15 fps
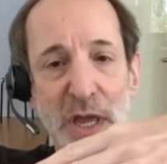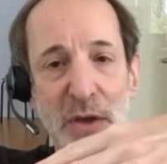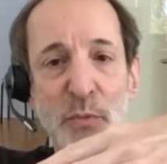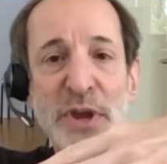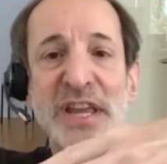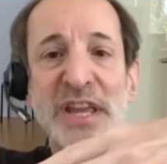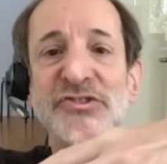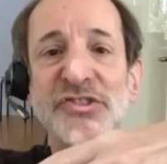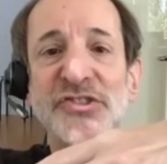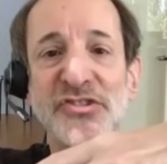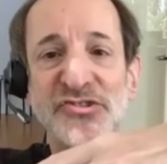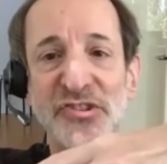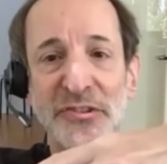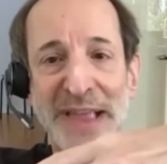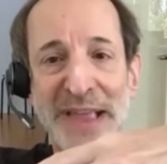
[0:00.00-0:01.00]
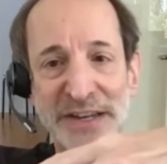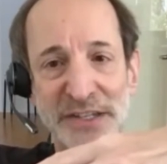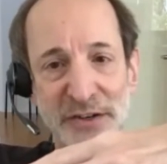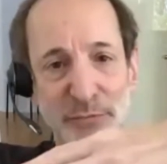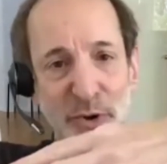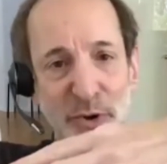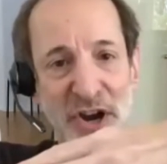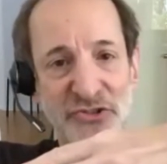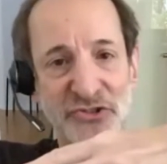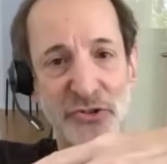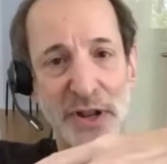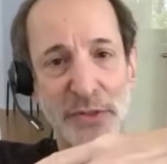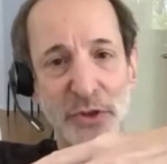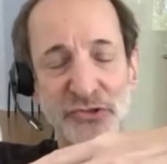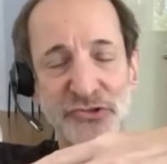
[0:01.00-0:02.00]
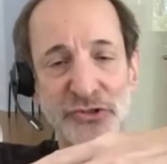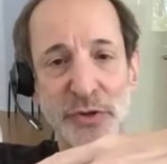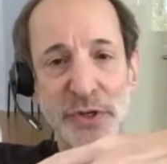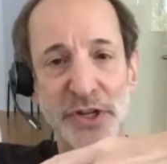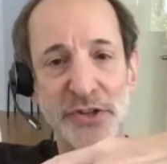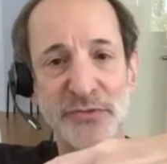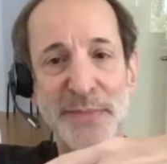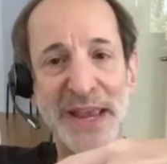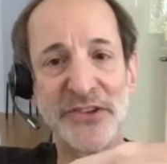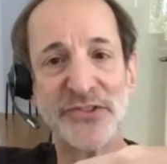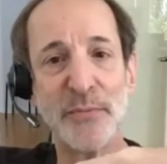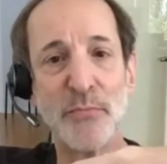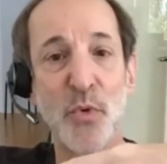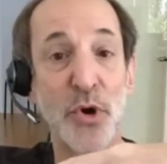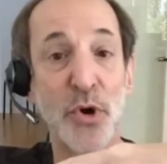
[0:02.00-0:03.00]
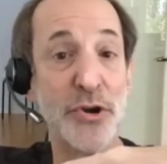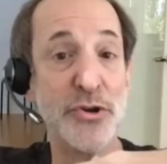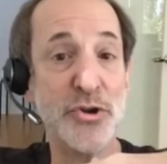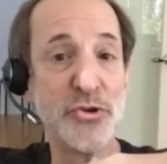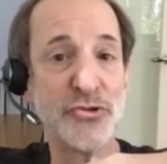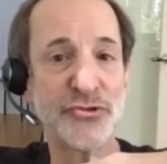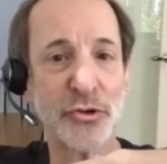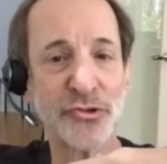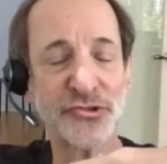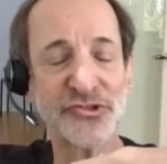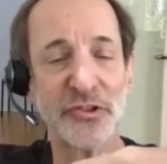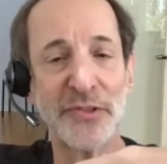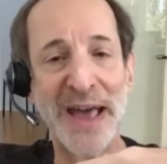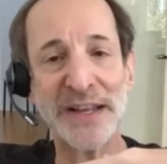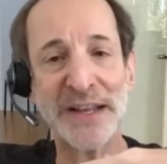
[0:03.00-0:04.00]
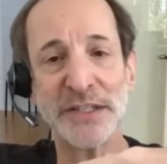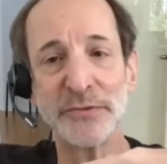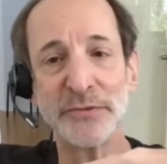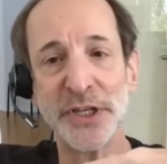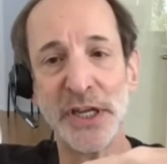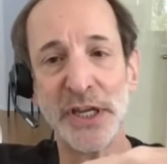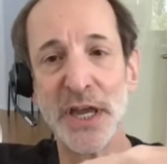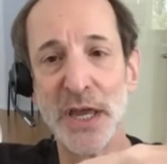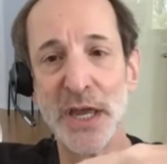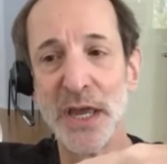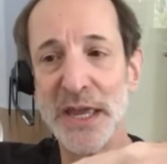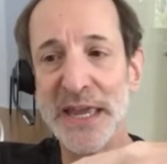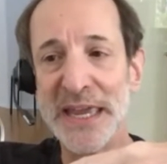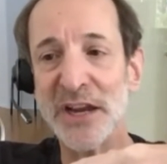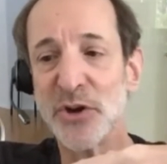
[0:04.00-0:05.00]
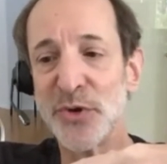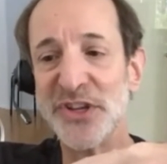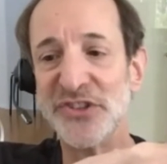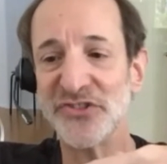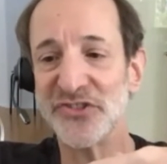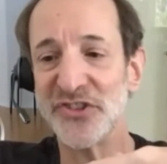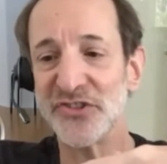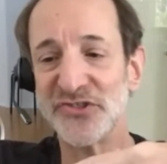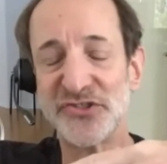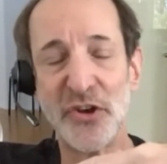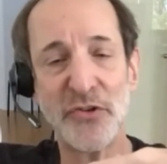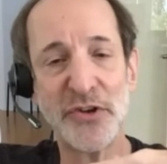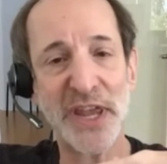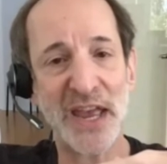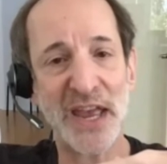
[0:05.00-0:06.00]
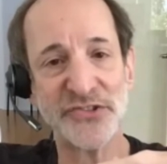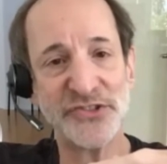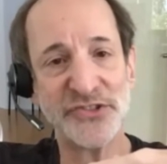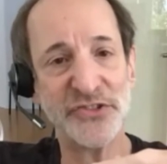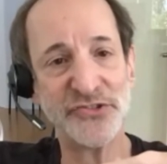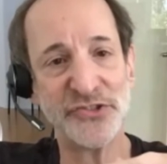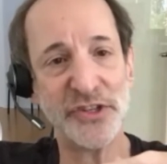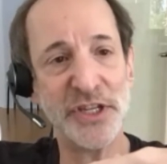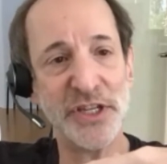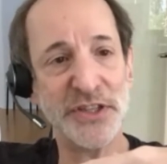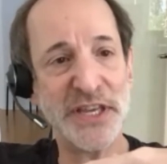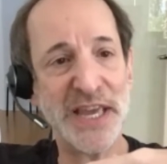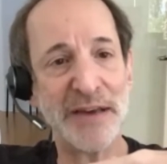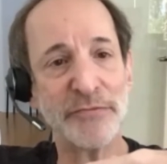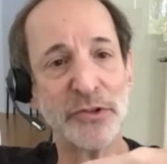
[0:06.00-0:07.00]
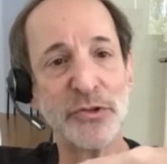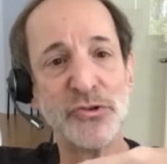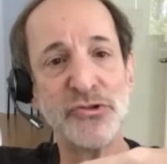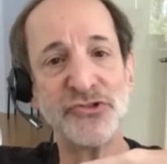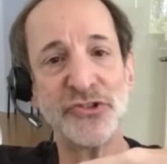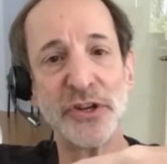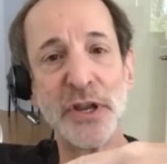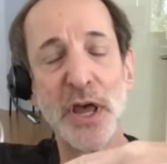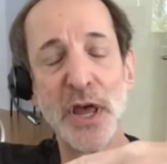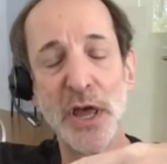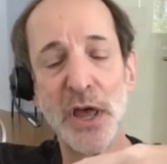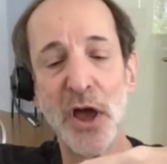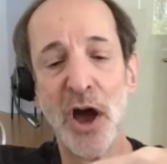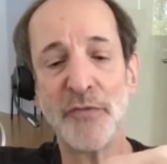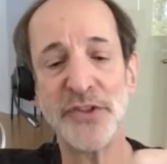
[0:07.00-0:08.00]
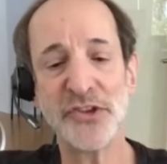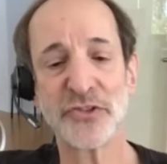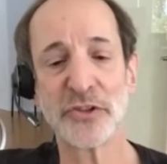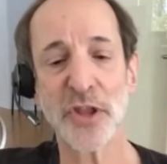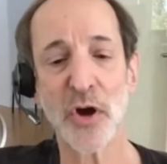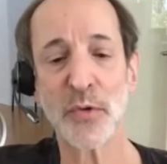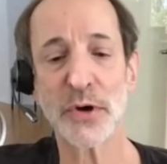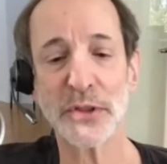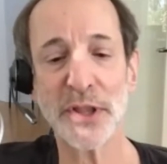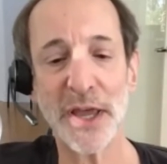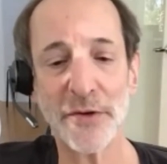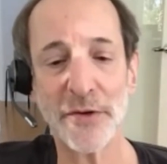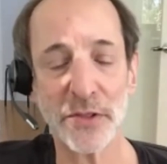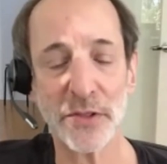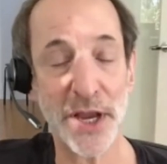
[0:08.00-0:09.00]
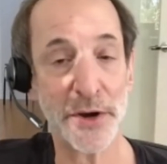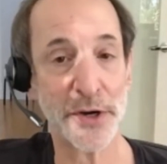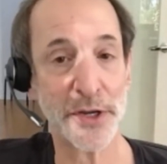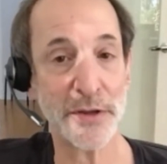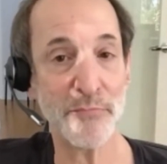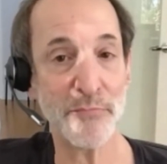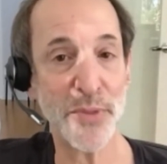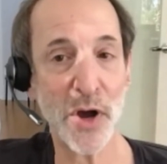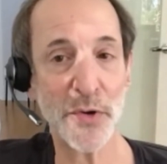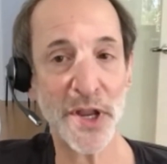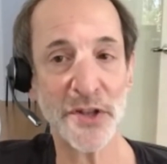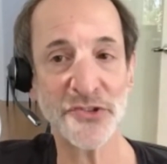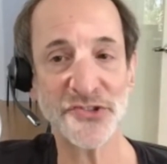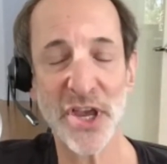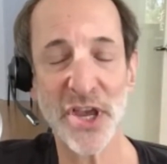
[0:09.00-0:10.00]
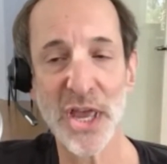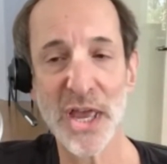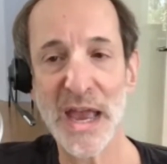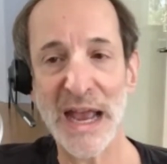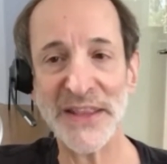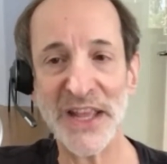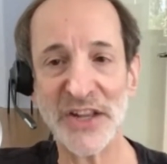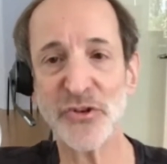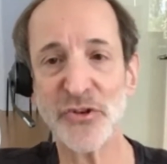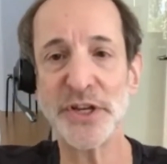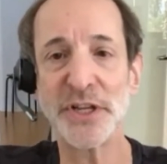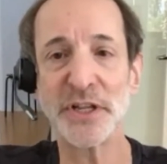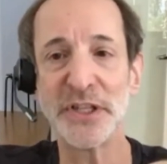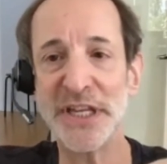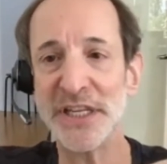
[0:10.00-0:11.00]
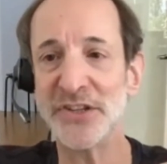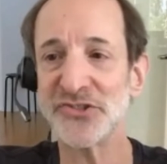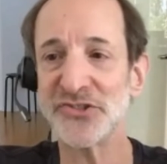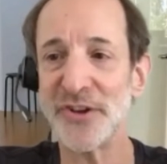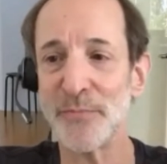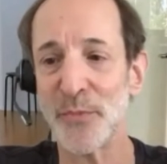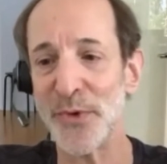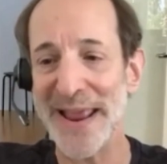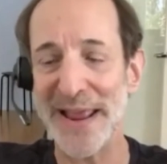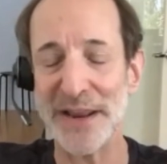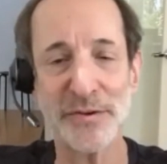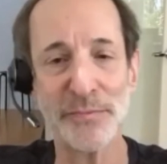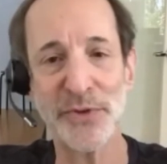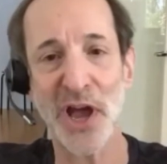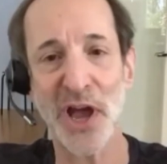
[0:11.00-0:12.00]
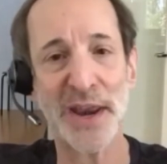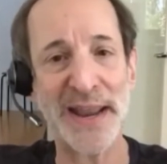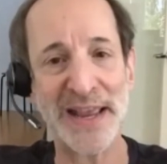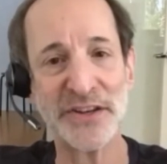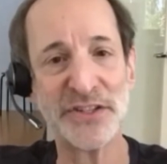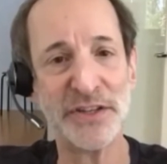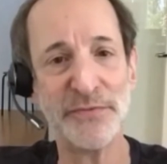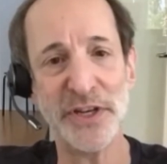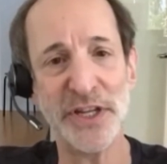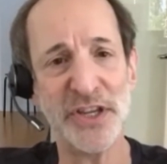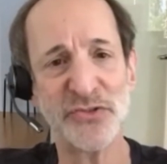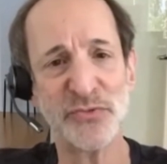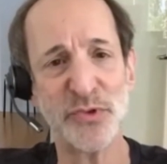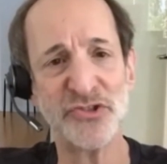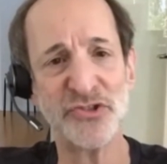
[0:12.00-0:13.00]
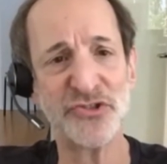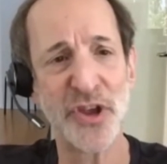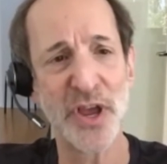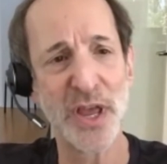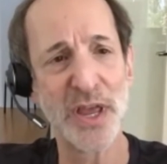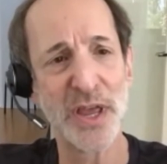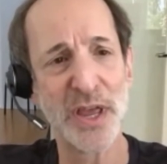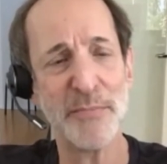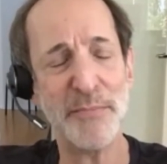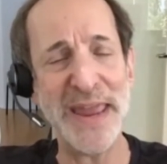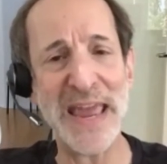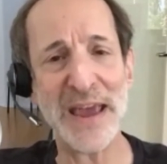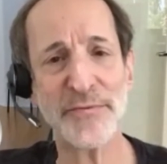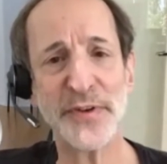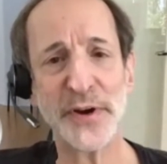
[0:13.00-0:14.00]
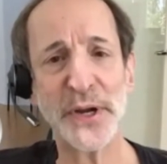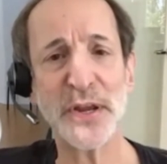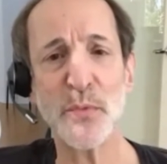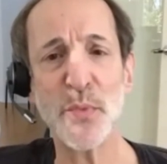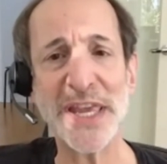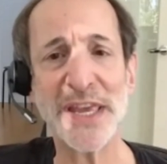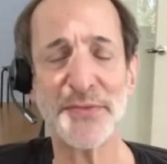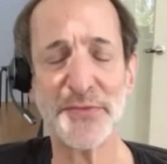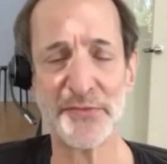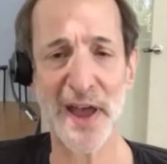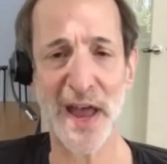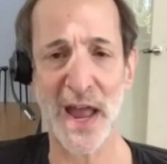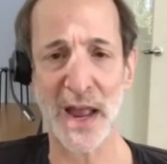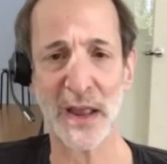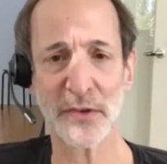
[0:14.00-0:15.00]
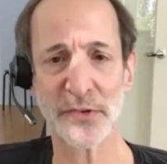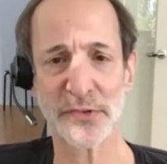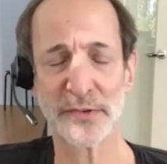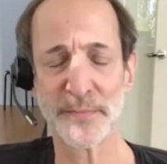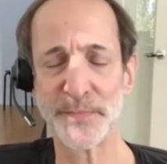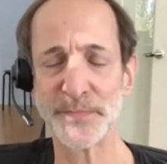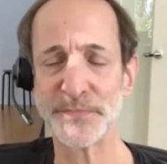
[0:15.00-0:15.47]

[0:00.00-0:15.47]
weakens the selective pressure on those units, makes them more neutral selectively, increases the stochasticity in the evolution of these lower layer components. And that's going to lead to some random connectivities, which may have very weak effects.